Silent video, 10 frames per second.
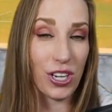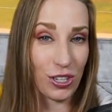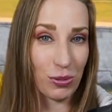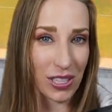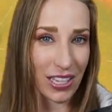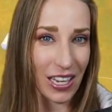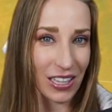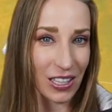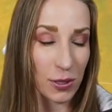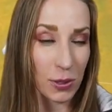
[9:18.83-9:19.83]
using
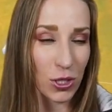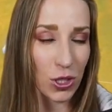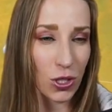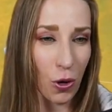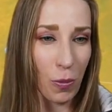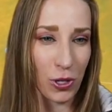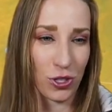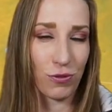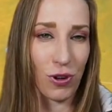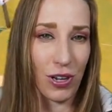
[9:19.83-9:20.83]
it. This was so
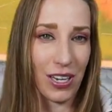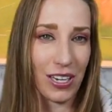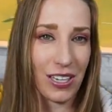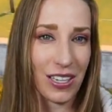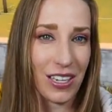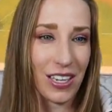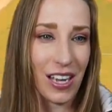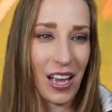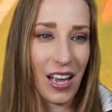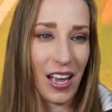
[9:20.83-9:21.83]
much fun.
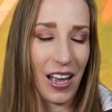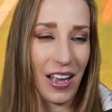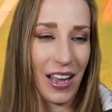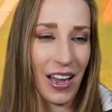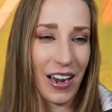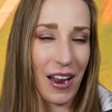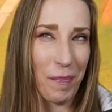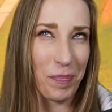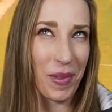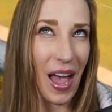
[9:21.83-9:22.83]
And
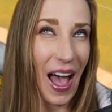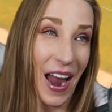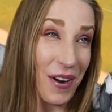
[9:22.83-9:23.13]
I don't